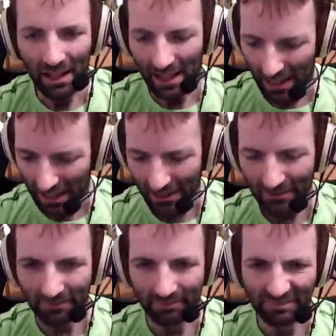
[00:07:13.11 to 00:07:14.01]
And
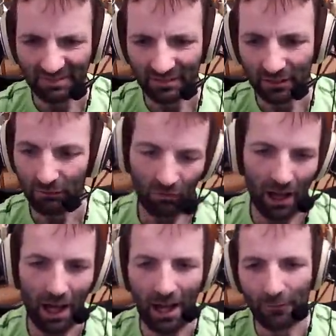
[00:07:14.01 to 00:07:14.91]

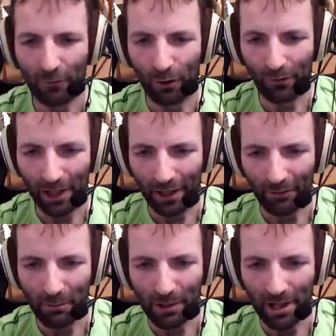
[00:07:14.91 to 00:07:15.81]
fourth gear.
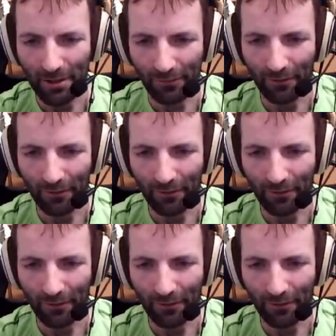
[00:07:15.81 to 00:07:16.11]
We're brave.